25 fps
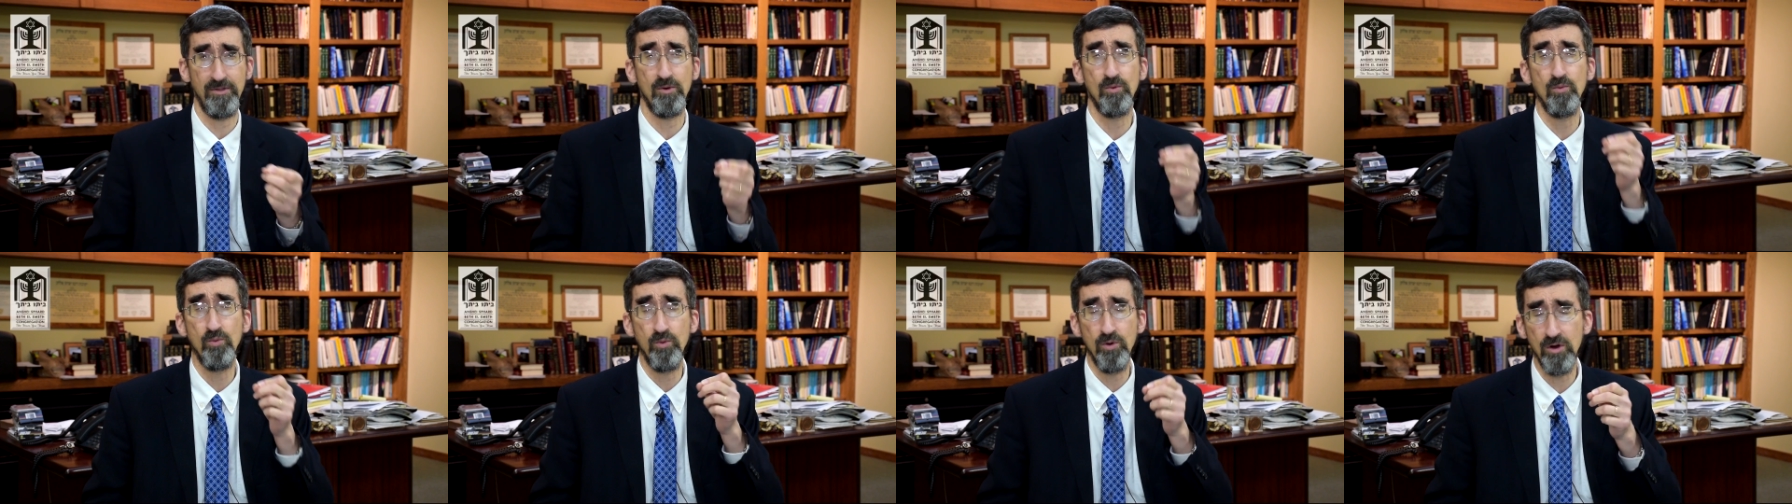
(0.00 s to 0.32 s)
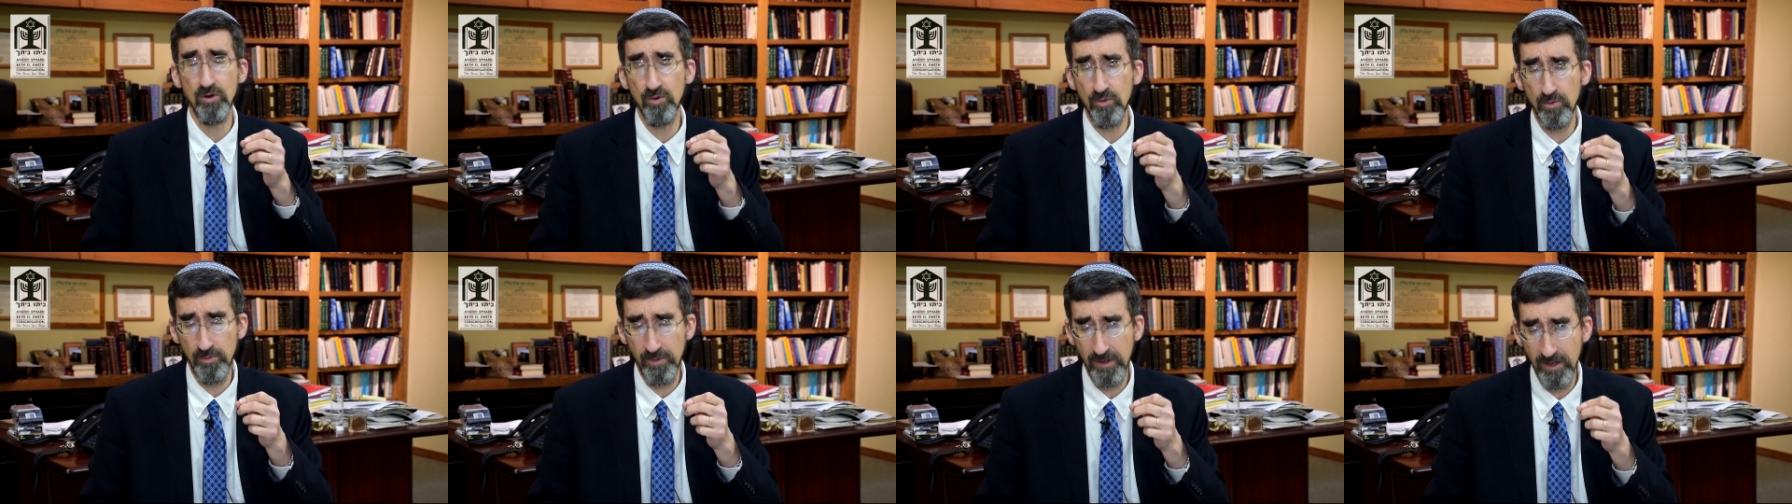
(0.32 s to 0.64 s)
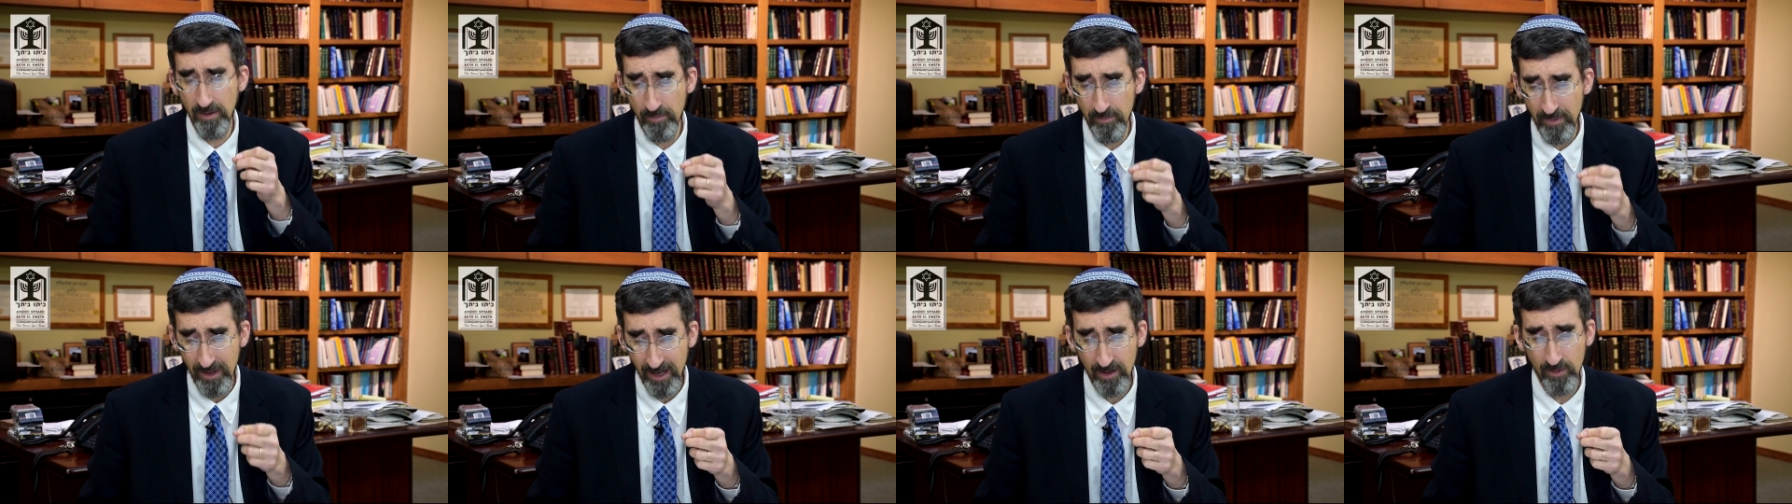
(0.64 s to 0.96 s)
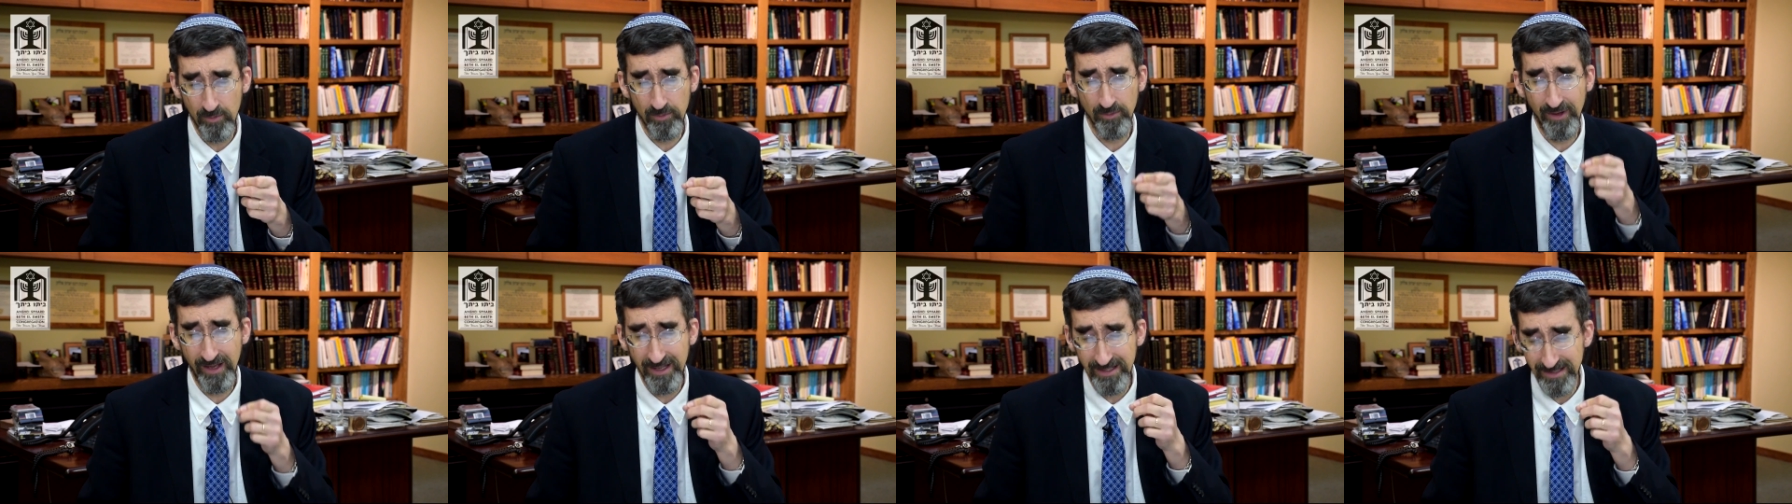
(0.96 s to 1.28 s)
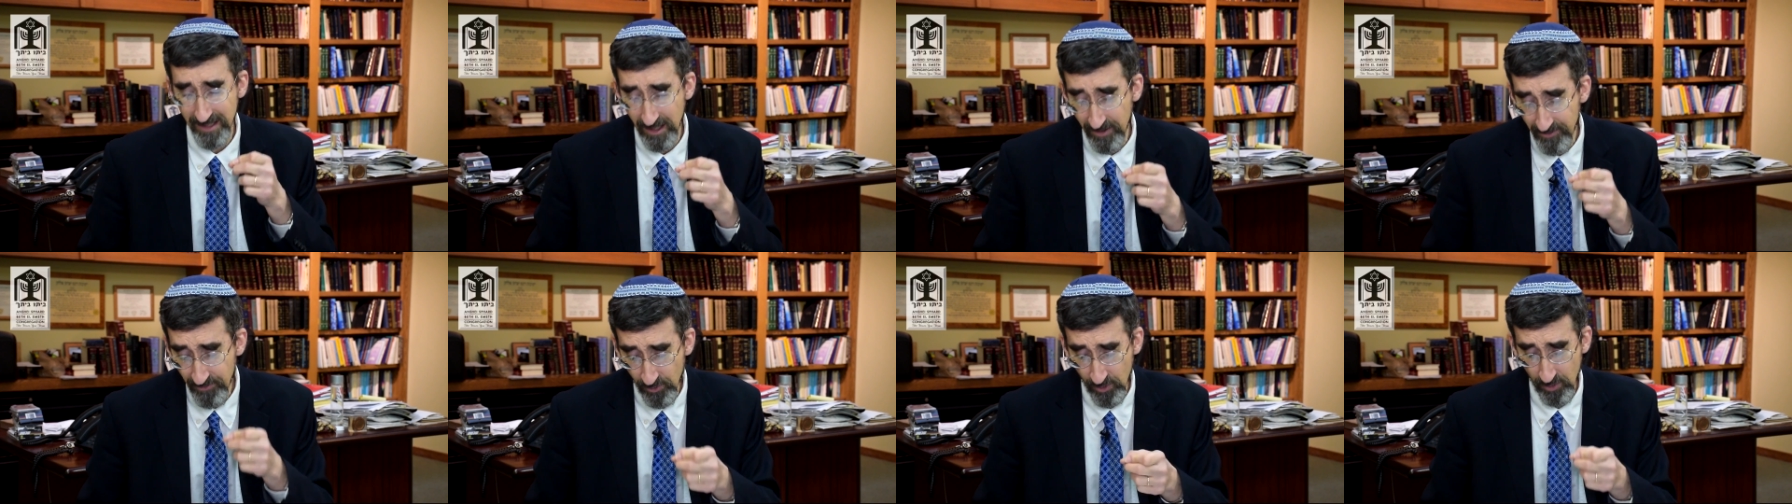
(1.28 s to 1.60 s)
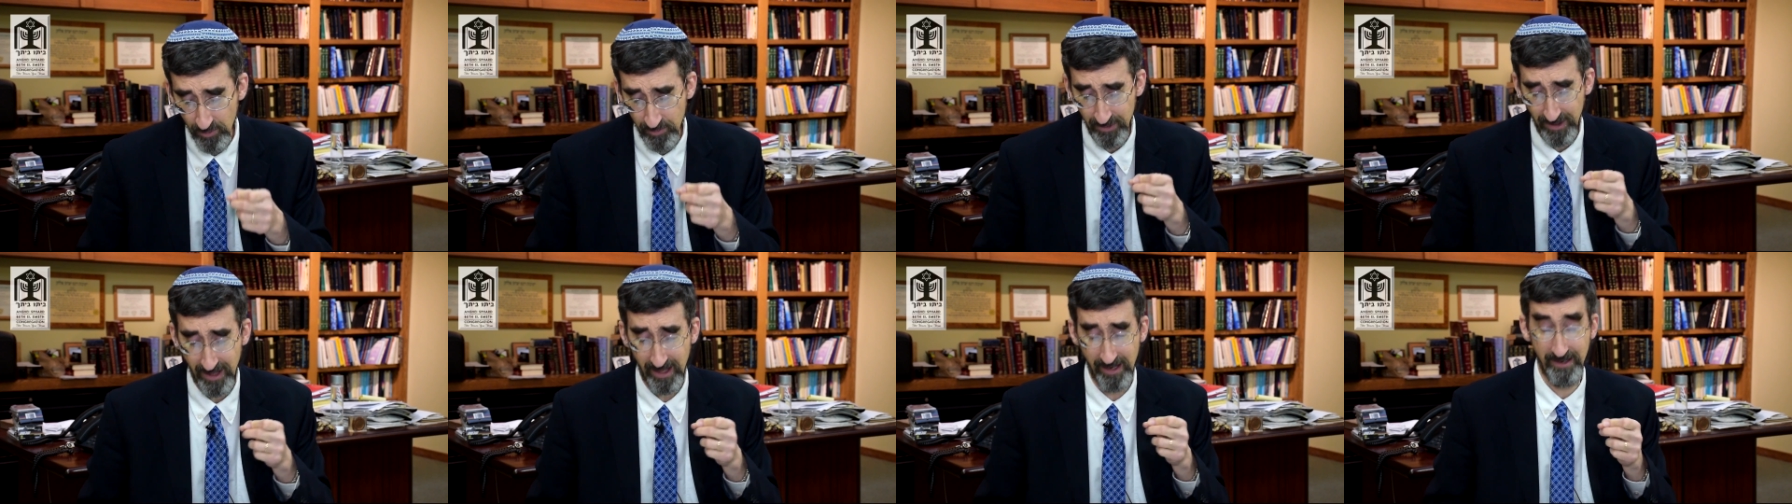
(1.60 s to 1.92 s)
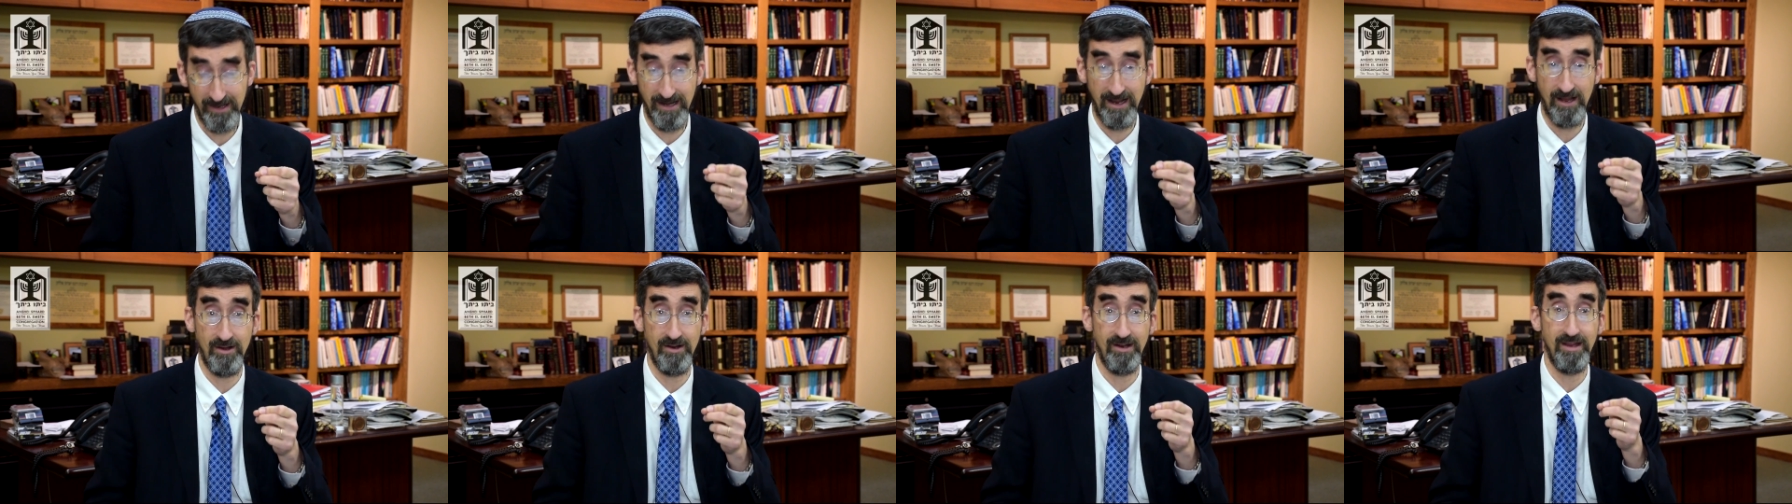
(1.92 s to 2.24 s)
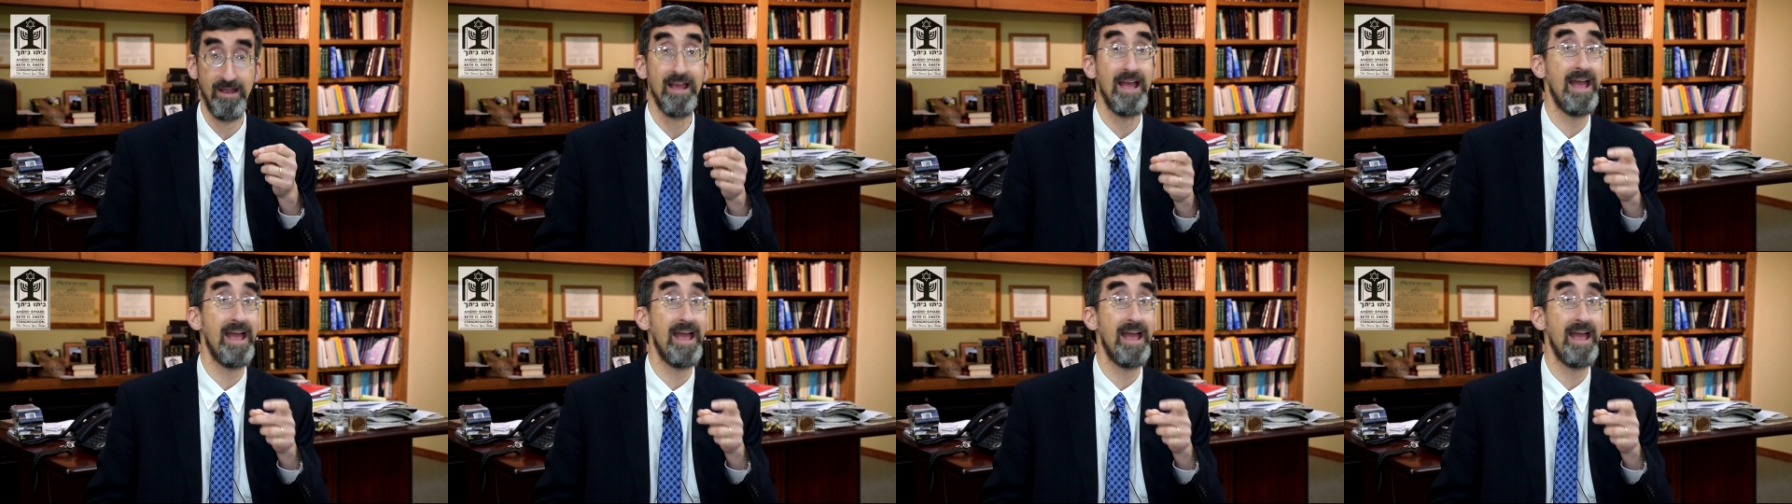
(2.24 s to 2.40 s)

The world will be a better place if we're blotted out.